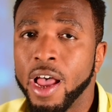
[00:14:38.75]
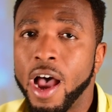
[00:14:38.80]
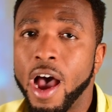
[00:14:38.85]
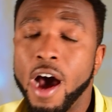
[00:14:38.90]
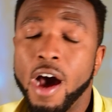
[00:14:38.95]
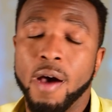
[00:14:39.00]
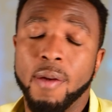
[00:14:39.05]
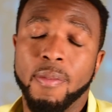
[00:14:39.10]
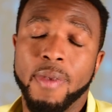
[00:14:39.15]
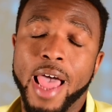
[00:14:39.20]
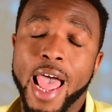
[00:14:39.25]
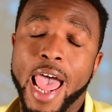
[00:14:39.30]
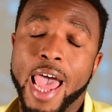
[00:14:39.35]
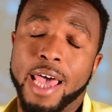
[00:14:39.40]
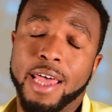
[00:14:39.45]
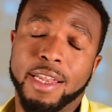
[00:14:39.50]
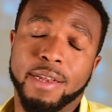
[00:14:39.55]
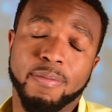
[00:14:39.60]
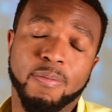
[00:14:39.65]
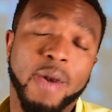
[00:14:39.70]

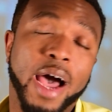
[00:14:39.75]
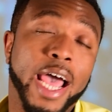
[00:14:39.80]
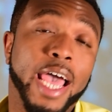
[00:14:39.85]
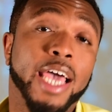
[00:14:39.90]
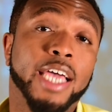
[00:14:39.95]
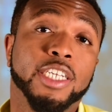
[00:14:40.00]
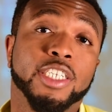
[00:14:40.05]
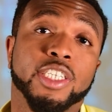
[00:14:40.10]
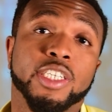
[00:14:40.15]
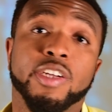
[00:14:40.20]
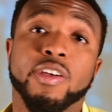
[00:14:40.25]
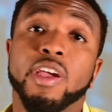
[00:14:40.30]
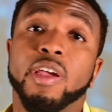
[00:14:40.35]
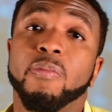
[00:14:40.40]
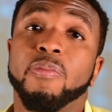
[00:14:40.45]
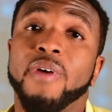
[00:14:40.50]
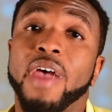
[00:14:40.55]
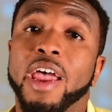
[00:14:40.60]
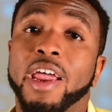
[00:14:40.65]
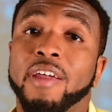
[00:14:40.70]
And my engineering
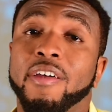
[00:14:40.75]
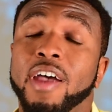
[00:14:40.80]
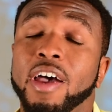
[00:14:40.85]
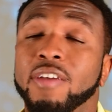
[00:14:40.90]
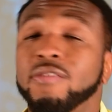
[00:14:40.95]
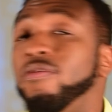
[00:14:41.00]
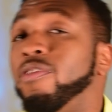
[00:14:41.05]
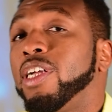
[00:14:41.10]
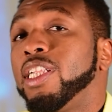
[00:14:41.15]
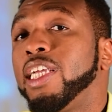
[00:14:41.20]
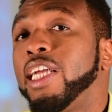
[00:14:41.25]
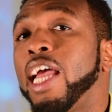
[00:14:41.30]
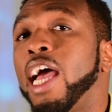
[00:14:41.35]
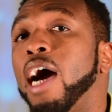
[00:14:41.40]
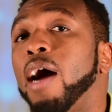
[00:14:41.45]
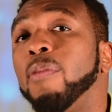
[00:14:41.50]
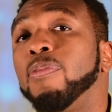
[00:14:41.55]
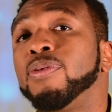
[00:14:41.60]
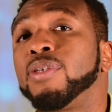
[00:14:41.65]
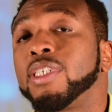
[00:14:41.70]
background really
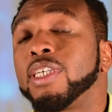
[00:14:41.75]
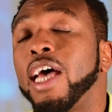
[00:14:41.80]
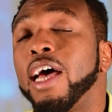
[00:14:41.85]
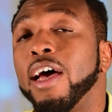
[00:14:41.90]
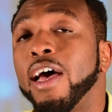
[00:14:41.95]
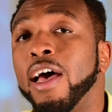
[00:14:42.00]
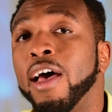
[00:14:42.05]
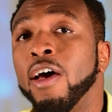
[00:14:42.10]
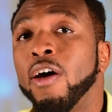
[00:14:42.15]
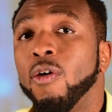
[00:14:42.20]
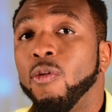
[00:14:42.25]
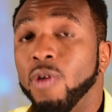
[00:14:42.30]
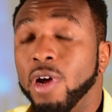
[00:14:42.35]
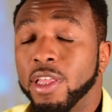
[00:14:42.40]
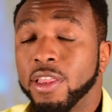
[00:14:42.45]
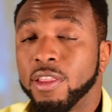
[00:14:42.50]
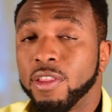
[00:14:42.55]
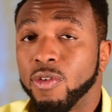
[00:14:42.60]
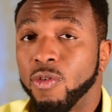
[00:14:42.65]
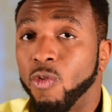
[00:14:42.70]
helps
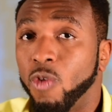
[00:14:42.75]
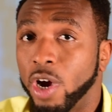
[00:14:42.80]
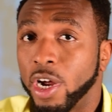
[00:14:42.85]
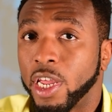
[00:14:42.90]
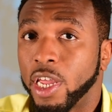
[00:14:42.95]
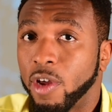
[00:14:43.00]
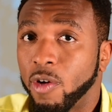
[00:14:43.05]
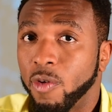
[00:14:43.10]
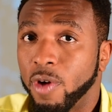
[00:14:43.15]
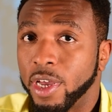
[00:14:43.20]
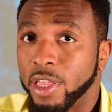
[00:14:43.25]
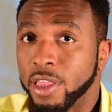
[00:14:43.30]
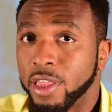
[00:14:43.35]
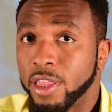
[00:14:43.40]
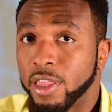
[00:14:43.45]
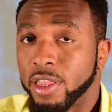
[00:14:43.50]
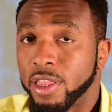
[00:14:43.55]
with working with